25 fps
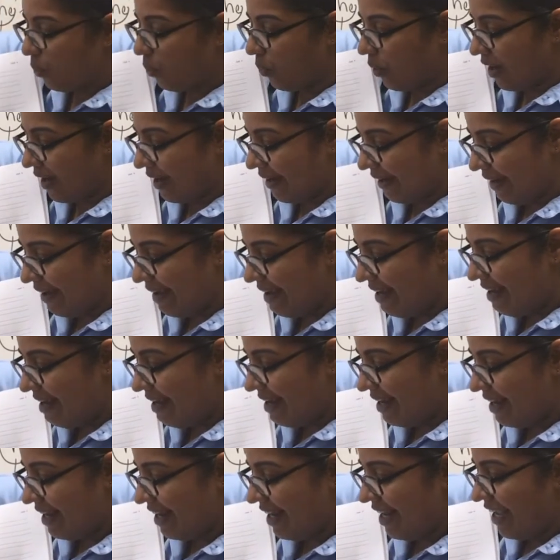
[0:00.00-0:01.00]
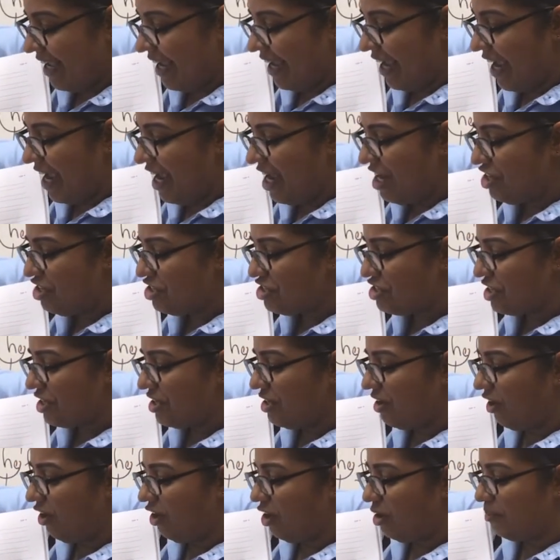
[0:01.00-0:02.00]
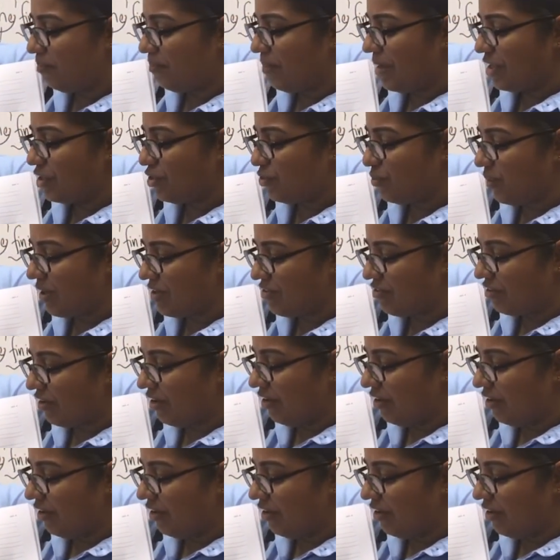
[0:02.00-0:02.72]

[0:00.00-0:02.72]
While ancient Olympics was